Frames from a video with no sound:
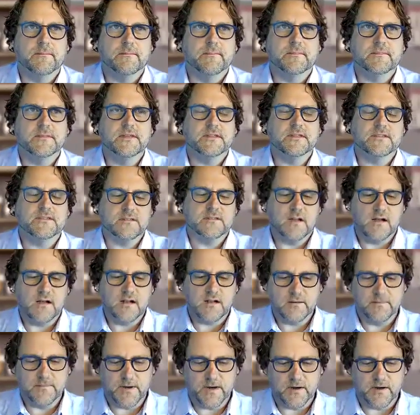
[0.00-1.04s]
let's
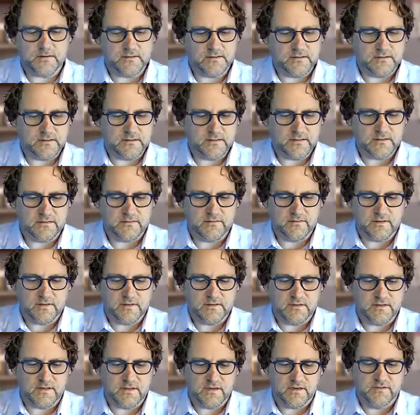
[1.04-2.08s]
talk about
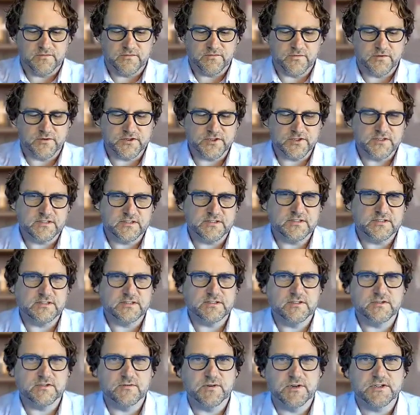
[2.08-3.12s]
the unfortunate
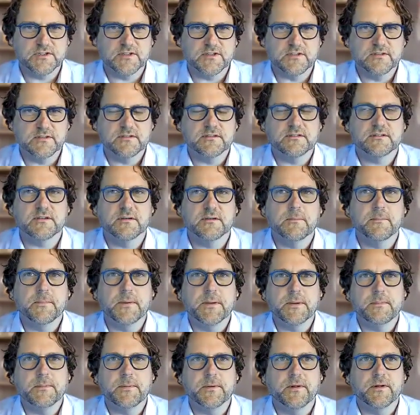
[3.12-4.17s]
situation some
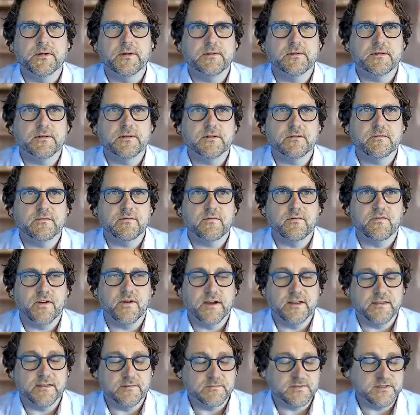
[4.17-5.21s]
people
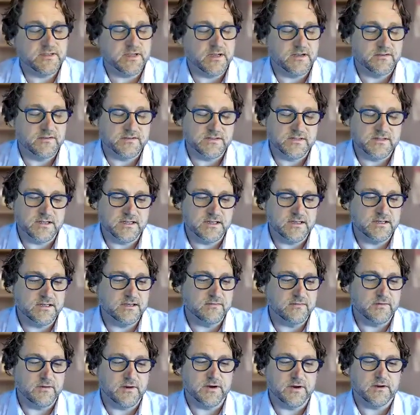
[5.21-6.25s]
find themselves
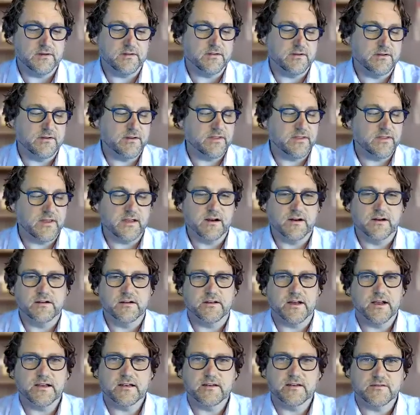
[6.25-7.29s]
in, where they are
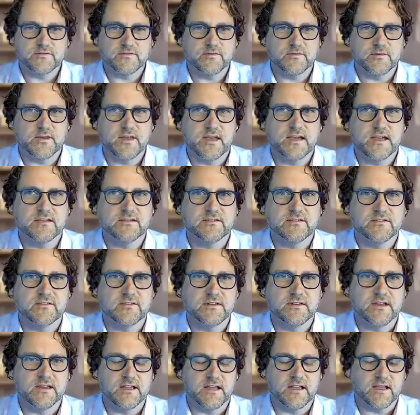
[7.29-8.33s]
diagnosed with cancer,
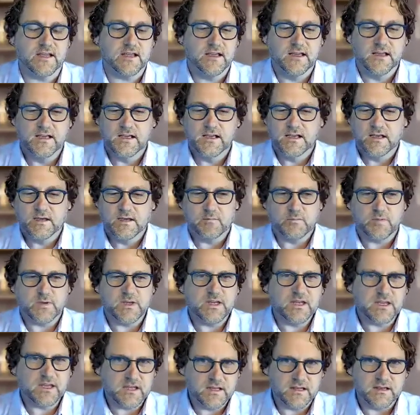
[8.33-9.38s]
and then they
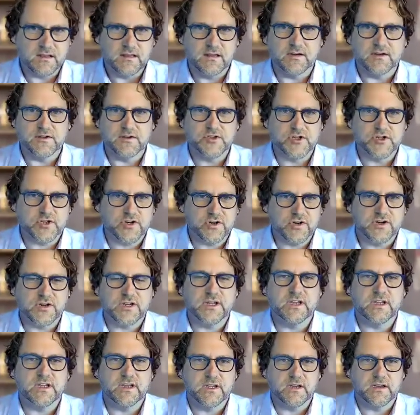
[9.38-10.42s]
begin their
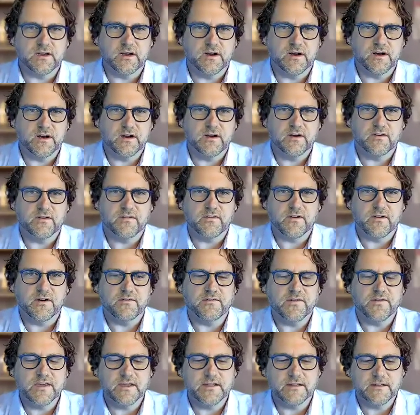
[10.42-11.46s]
journey
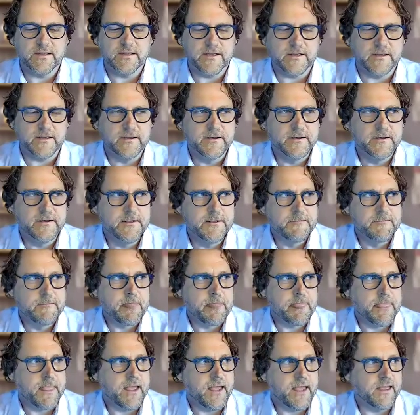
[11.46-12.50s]
of healing,
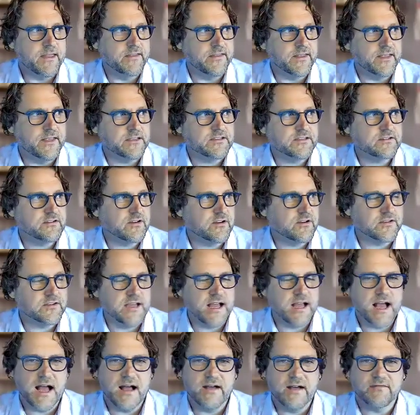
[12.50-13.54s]
and they start to
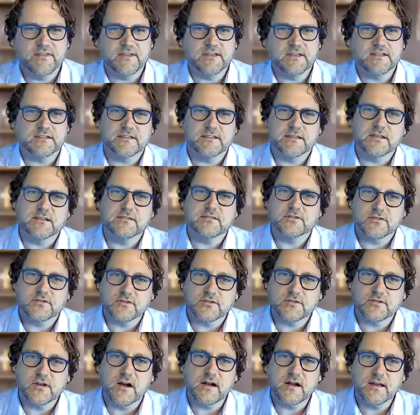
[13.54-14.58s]
have these things that
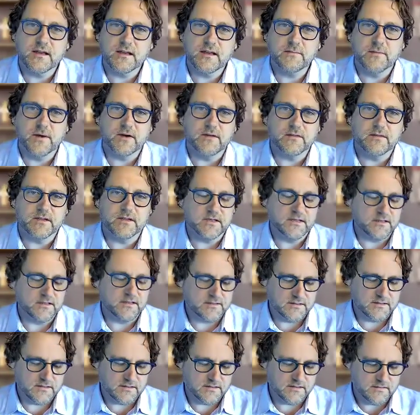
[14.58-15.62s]
you're talking about,
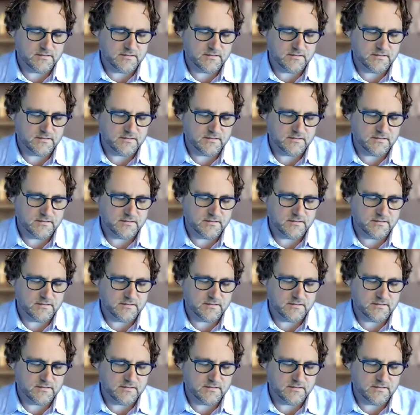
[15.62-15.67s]
these